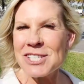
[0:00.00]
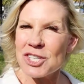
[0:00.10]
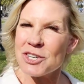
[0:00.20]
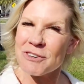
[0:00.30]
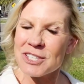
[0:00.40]

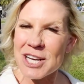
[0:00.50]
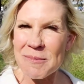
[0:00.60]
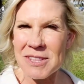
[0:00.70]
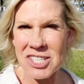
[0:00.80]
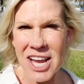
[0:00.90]
is your first time
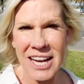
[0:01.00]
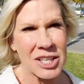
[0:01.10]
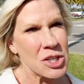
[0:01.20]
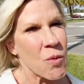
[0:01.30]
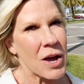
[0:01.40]
to the channel
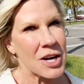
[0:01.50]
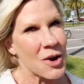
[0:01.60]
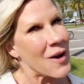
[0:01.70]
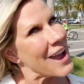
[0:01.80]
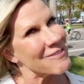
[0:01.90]
and you want to
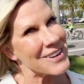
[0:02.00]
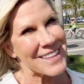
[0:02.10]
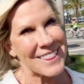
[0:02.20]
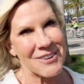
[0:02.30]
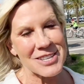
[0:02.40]
know
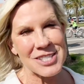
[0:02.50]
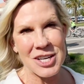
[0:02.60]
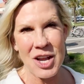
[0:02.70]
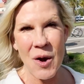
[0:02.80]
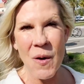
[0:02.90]
everything there is
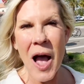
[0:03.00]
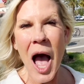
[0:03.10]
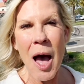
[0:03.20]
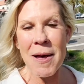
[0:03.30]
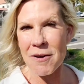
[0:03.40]
to know
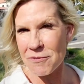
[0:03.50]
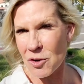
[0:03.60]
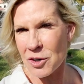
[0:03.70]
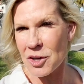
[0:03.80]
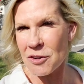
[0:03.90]
about
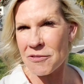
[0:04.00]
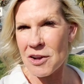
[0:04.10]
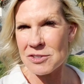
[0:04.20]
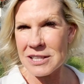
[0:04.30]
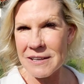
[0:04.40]
Florida Gulf
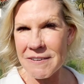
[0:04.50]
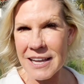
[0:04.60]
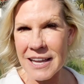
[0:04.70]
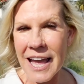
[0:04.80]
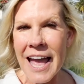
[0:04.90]
Coast living,